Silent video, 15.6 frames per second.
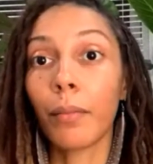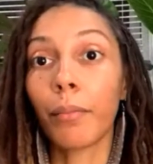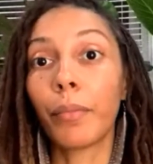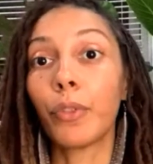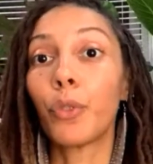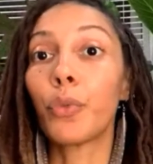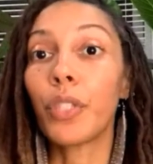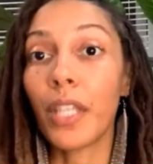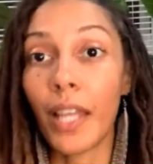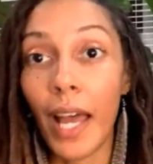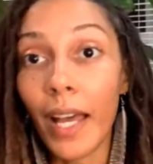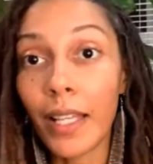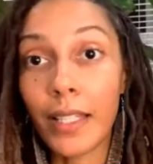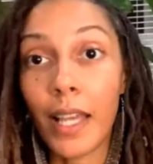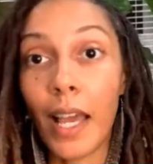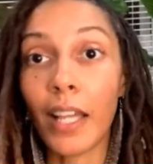and due to
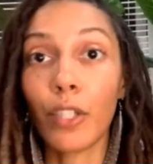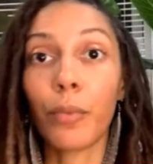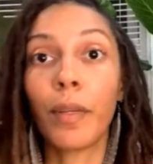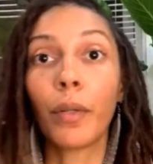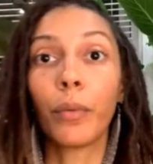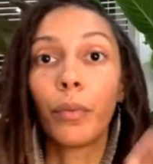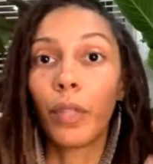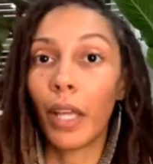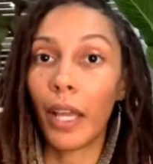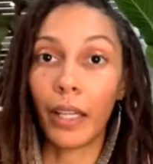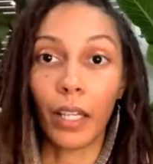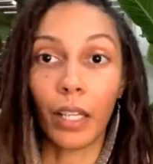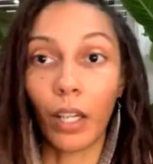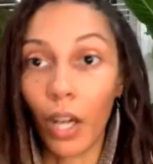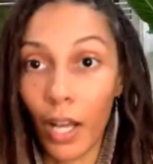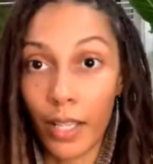that attachment, it
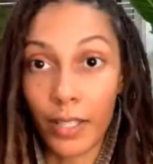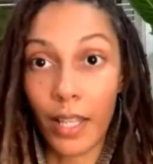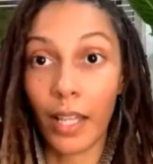can cause